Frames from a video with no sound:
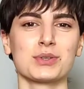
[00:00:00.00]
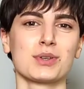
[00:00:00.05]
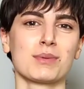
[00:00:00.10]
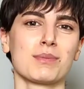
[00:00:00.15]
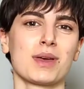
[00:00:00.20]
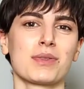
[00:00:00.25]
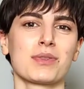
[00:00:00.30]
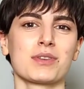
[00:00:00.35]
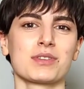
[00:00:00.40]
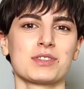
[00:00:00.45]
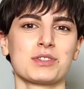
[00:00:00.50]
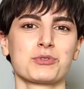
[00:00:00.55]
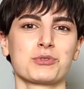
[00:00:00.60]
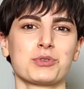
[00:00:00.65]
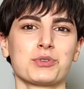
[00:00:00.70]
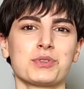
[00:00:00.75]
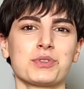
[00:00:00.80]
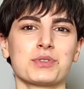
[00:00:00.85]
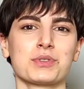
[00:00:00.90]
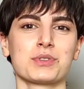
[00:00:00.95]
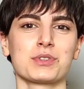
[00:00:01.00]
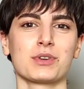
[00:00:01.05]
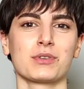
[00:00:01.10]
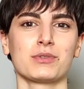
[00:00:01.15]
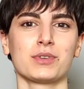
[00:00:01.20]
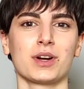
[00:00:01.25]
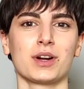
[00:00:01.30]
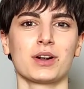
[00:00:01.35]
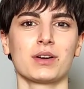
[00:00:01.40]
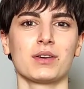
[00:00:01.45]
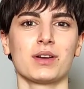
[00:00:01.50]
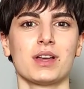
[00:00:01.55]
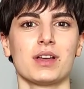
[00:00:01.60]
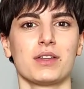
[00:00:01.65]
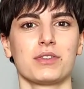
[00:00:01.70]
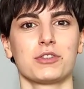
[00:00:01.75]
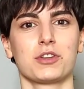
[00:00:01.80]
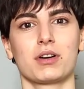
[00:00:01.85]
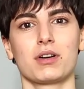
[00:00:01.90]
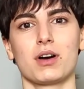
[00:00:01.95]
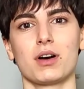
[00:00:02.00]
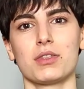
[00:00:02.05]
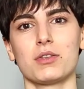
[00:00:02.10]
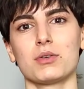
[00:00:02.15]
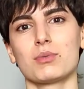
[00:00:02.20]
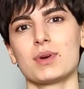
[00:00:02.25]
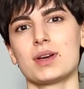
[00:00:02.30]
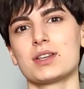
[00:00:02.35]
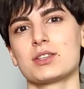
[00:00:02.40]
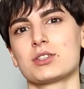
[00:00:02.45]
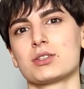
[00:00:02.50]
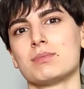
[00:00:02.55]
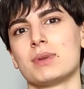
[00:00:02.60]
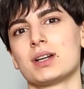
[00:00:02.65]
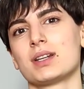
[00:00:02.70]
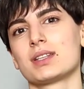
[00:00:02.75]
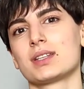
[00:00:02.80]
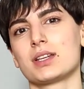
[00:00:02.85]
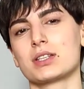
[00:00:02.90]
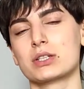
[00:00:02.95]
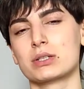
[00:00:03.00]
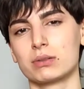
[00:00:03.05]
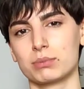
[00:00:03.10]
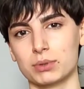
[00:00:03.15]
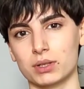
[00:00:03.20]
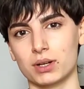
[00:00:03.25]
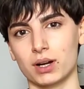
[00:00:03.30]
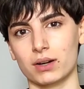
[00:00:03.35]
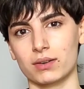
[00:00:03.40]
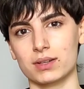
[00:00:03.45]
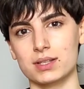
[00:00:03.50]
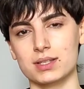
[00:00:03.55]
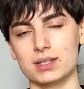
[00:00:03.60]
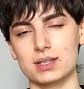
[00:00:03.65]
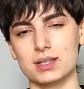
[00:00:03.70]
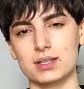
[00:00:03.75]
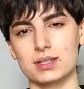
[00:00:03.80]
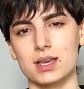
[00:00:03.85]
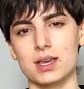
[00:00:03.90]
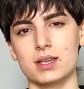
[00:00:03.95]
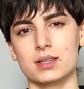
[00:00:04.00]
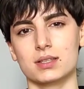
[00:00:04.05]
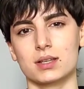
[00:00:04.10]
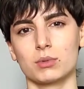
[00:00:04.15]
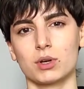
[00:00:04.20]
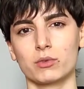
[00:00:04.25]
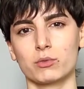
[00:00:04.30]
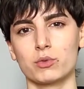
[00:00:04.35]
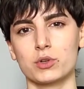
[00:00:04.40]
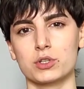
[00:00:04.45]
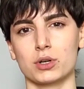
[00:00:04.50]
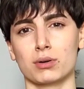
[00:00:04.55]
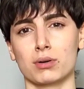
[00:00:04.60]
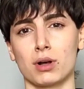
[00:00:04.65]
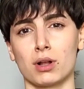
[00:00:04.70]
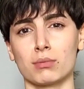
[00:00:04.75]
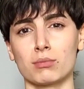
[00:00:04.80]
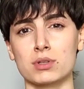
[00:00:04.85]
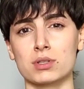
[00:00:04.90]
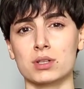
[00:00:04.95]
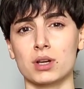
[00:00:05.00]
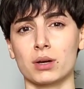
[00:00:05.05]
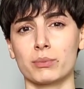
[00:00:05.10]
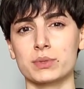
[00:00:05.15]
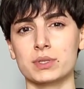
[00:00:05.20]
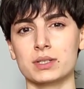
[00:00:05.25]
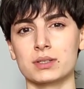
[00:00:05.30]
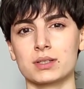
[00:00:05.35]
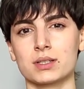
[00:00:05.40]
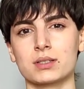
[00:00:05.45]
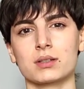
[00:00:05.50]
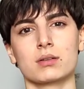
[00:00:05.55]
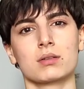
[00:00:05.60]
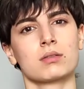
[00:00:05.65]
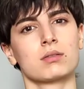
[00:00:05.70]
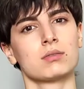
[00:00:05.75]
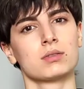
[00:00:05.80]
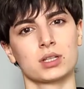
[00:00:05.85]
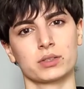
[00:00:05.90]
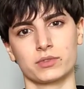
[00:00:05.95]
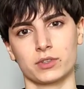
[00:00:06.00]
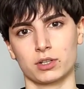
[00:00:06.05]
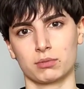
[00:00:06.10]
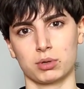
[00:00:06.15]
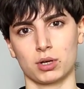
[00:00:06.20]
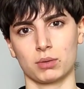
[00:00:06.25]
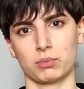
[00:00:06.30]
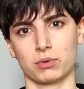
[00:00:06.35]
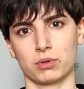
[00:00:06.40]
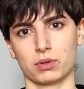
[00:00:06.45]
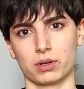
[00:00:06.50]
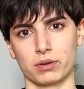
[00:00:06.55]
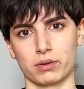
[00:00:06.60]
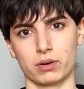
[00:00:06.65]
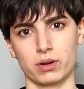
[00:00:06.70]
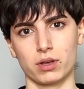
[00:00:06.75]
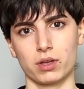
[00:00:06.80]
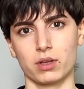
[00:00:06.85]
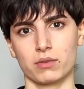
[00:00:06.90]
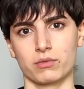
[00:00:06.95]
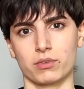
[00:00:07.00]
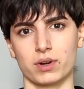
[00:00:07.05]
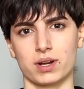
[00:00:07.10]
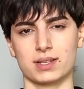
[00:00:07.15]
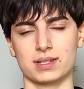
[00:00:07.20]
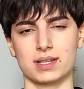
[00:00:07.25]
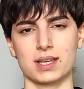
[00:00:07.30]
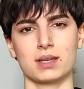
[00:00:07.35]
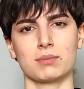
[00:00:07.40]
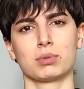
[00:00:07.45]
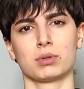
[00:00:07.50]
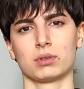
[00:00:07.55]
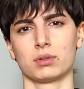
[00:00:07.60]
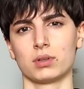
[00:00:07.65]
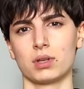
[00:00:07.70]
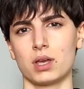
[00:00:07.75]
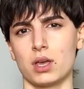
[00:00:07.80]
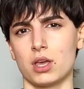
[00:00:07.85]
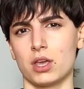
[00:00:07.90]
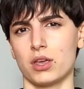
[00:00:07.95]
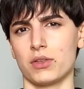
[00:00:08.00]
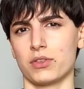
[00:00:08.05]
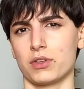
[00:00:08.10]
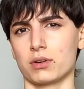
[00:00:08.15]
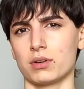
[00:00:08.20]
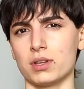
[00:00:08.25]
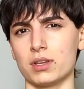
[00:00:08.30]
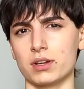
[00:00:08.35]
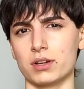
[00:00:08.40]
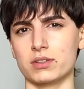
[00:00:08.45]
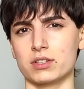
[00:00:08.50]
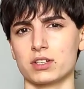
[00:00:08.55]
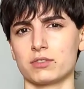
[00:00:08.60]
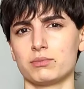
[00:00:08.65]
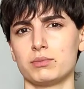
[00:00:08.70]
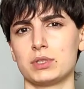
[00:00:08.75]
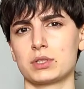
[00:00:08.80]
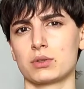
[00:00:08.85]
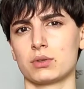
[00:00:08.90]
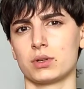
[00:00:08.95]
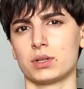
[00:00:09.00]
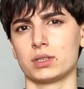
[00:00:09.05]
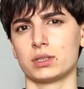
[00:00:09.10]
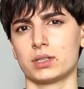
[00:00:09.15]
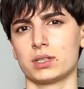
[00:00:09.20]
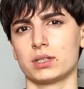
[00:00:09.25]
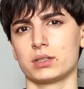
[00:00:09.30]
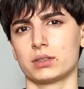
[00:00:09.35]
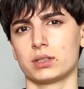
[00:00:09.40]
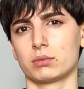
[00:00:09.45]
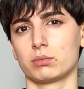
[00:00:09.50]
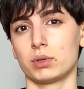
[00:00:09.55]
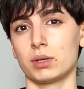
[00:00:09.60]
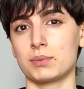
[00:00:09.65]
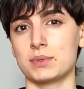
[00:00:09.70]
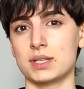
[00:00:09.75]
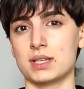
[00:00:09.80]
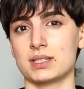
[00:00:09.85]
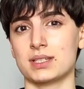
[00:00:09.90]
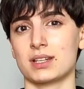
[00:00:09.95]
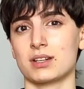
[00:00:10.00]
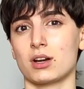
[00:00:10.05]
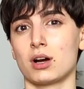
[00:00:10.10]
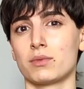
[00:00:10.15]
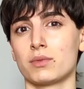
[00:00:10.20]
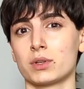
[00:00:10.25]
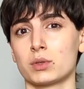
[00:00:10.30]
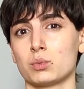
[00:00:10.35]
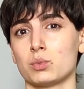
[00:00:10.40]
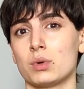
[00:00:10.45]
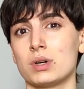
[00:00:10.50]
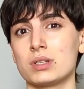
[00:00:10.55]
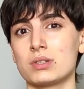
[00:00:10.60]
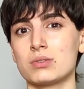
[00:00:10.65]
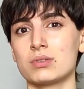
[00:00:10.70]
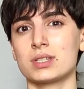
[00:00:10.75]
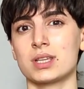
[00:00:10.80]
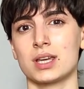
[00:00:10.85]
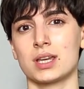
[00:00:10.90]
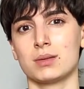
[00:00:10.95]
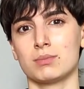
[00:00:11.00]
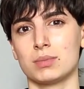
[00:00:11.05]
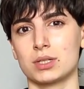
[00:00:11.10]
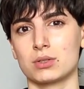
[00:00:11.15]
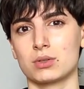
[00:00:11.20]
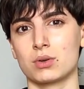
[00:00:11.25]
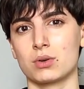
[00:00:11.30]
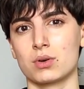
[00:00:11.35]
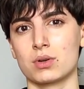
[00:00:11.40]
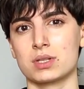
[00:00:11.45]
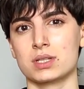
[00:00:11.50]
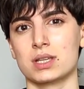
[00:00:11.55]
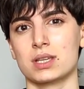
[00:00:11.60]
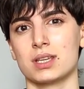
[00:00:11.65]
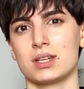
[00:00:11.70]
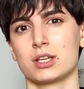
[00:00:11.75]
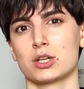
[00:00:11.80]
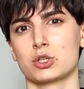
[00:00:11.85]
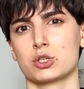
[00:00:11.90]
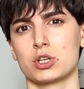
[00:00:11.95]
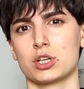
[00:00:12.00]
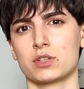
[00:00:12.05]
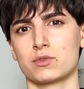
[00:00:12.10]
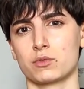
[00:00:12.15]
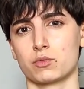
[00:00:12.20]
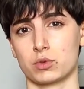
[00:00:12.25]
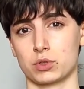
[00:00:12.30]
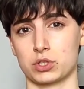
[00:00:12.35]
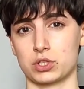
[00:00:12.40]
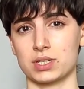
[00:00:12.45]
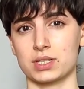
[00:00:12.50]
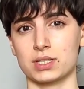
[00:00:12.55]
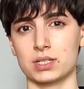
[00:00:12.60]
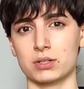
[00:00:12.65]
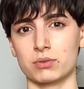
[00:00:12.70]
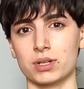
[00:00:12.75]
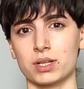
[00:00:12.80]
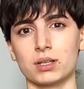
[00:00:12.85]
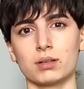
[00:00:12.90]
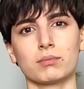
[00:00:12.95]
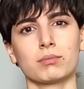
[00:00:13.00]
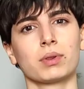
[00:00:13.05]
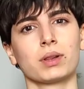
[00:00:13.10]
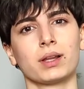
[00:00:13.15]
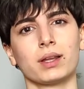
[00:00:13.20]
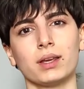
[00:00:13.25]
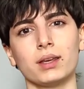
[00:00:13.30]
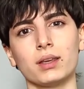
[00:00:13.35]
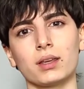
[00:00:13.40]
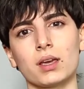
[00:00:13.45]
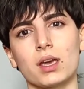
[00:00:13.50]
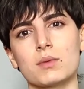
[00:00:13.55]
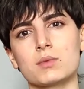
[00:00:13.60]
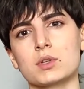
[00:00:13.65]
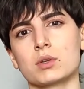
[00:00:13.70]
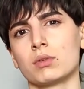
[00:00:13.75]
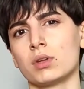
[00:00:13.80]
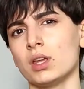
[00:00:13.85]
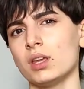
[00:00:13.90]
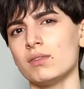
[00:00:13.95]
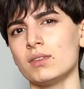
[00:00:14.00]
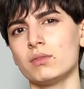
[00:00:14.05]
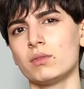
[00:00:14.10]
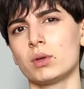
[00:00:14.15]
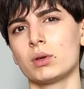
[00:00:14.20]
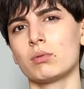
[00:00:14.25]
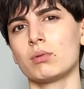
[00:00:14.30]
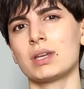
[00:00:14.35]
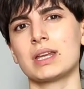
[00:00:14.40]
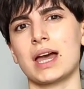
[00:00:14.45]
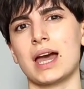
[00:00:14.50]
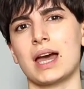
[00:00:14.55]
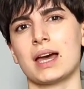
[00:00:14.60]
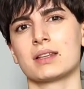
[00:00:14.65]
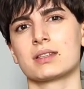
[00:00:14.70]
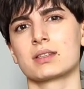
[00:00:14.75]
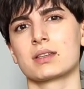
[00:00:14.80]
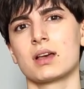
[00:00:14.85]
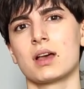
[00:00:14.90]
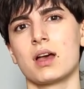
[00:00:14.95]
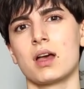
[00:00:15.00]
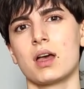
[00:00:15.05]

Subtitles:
to the methods introduced so far, there are other ways to monetize cryptocurrencies, some of which are almost obsolete or not very popular. For example, in the early years of Bitcoin, there were websites that offered 1 to 10 Bitcoins in exchange for registering, playing games, or even viewing ads.